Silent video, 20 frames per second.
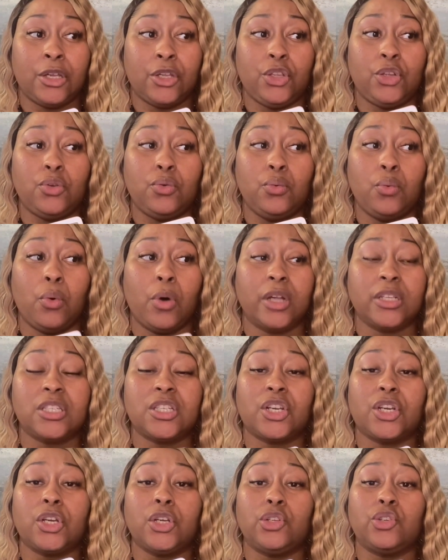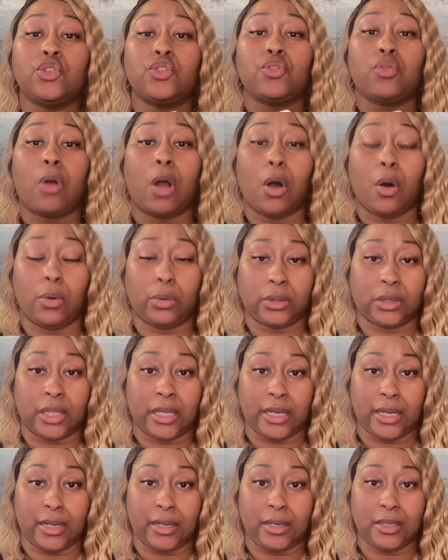You want to control
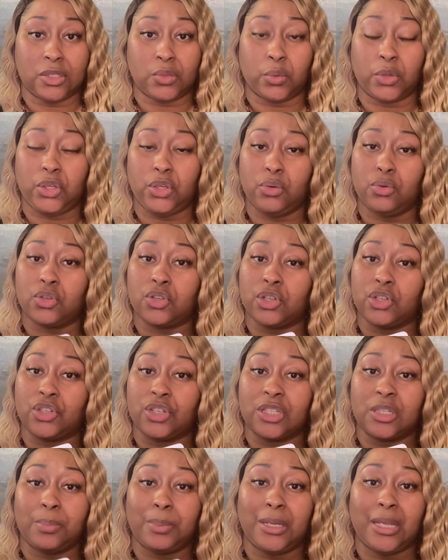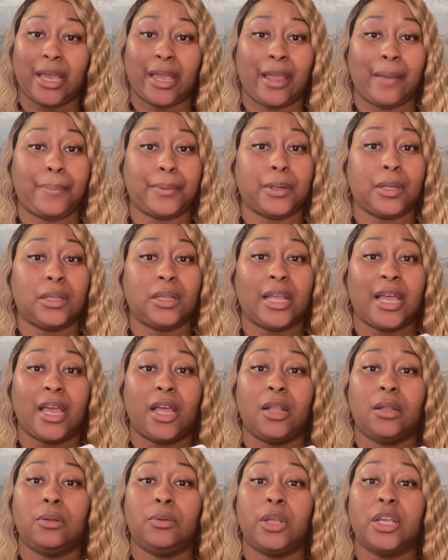things when you should just be able to
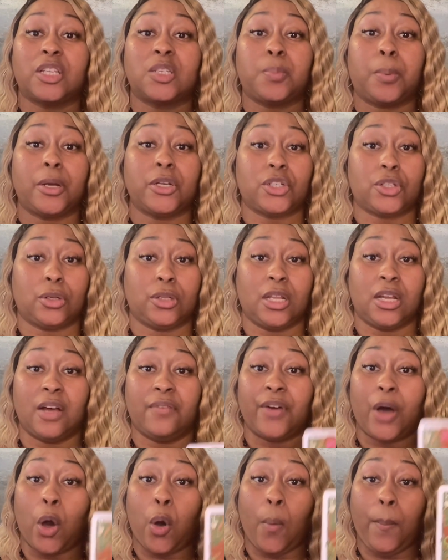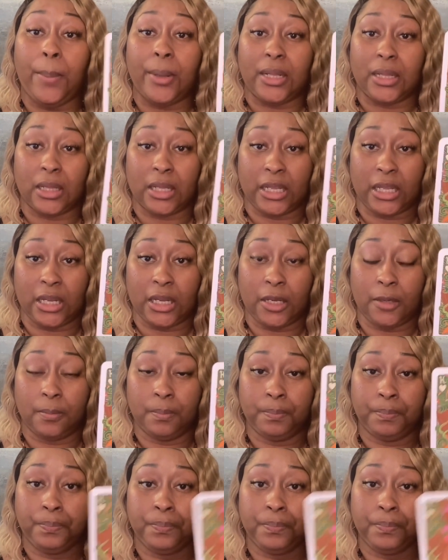let express your love openly.